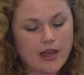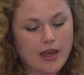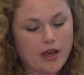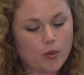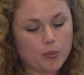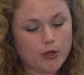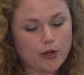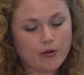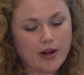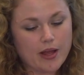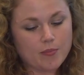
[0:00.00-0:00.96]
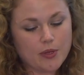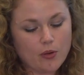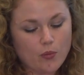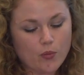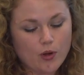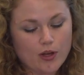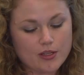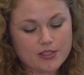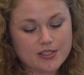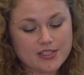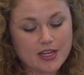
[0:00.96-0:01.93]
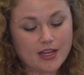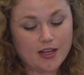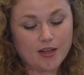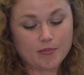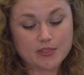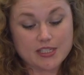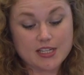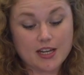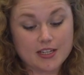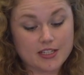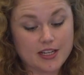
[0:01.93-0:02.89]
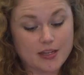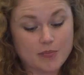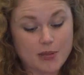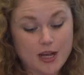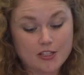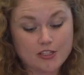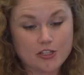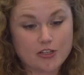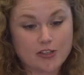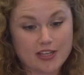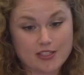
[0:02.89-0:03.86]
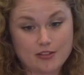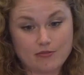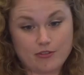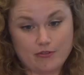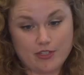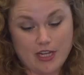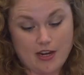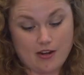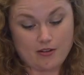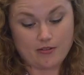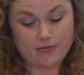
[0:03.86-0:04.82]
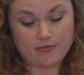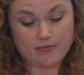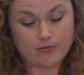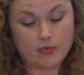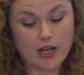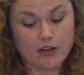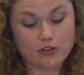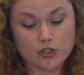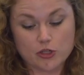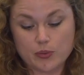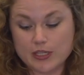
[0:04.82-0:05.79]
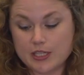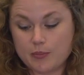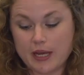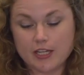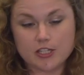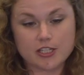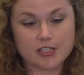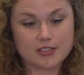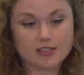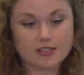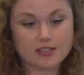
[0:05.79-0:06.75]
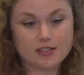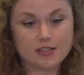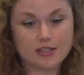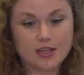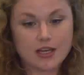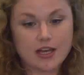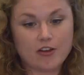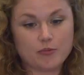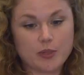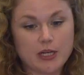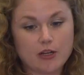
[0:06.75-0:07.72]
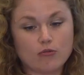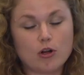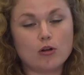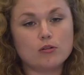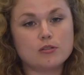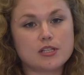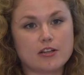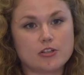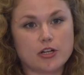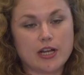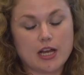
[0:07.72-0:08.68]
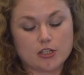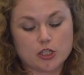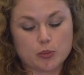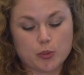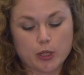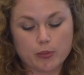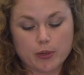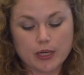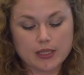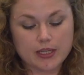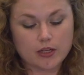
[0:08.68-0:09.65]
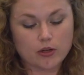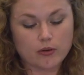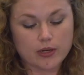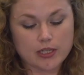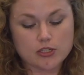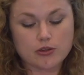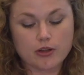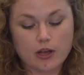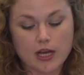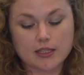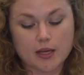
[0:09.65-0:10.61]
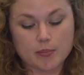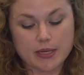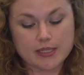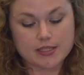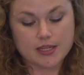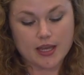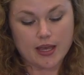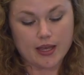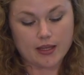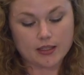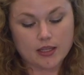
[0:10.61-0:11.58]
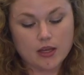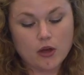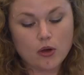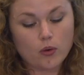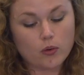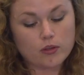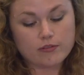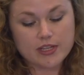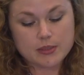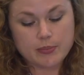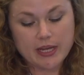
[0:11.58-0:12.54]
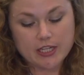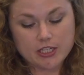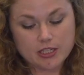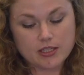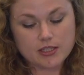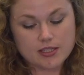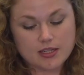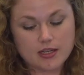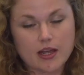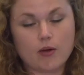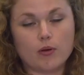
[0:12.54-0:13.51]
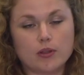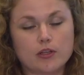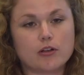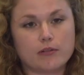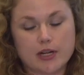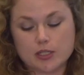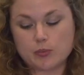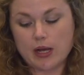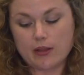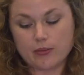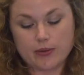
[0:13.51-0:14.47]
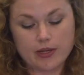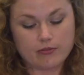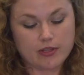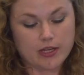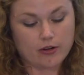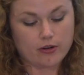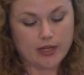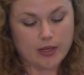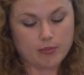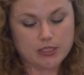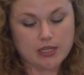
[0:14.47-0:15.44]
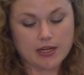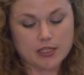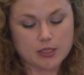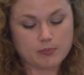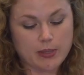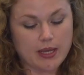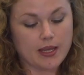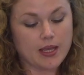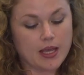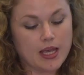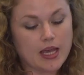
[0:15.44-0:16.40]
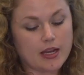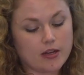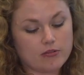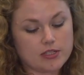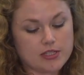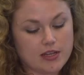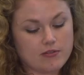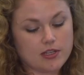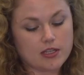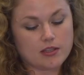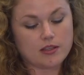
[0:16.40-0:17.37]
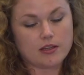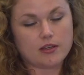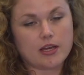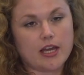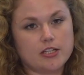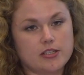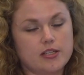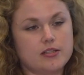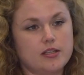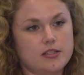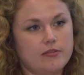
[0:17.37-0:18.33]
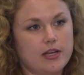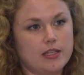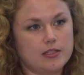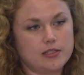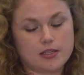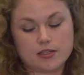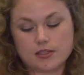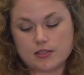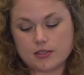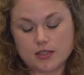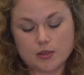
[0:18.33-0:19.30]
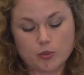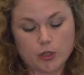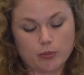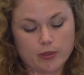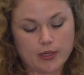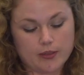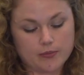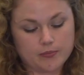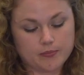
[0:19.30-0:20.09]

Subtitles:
Our program was started in March 2015. 120 patients have been enrolled and triaged appropriately according to guideline-based care. All of these patients are now on the correct pathway for their chronic hepatitis B and are receiving the HCC surveillance as appropriate.